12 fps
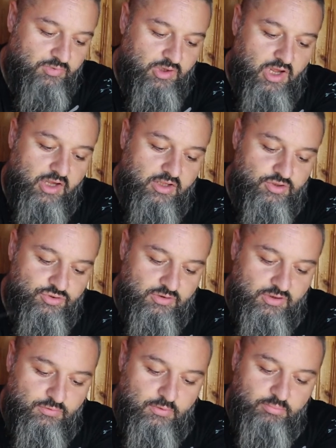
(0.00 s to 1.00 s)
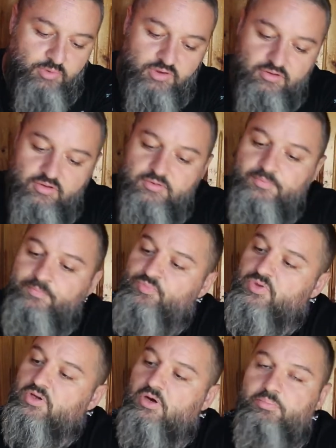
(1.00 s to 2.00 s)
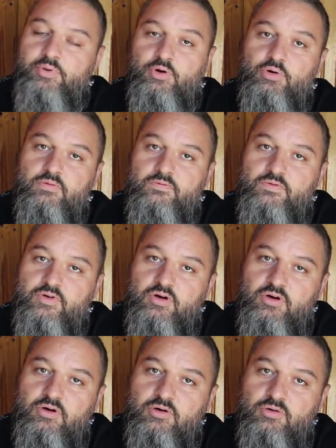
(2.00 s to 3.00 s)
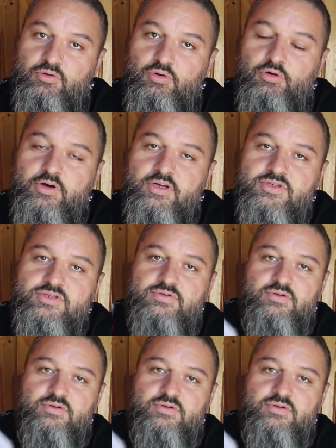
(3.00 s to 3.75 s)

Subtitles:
luggage or equipment, a pair of O-rings